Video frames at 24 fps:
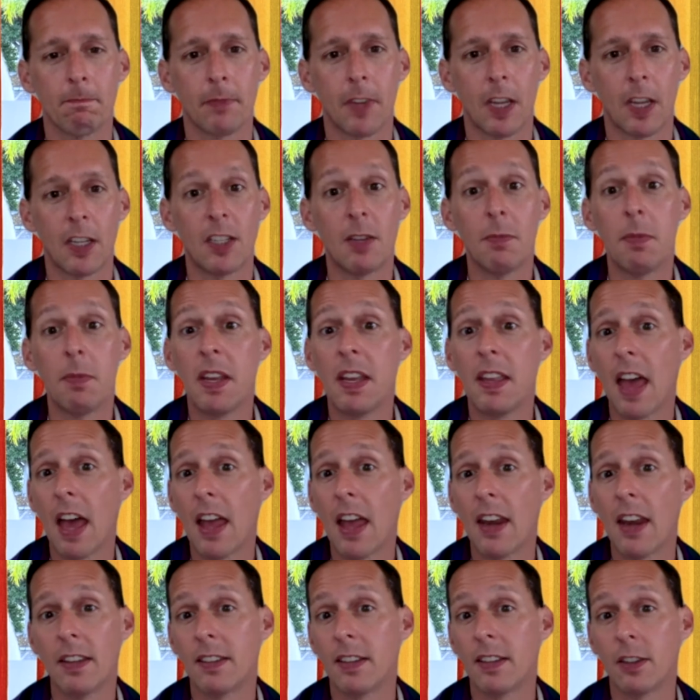To me,
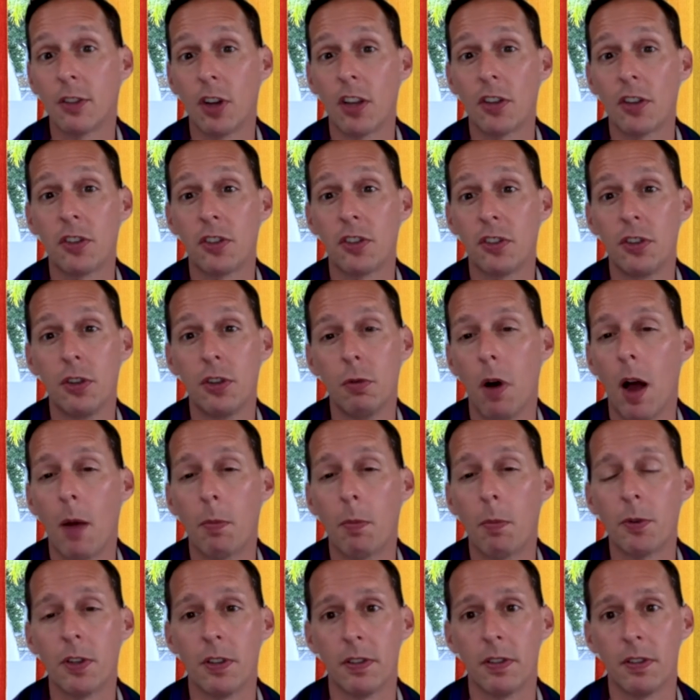that suggests two
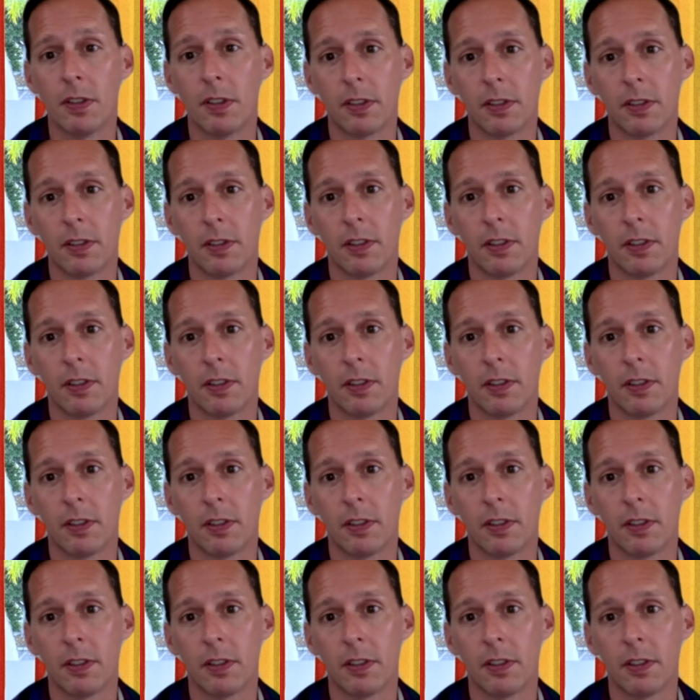options.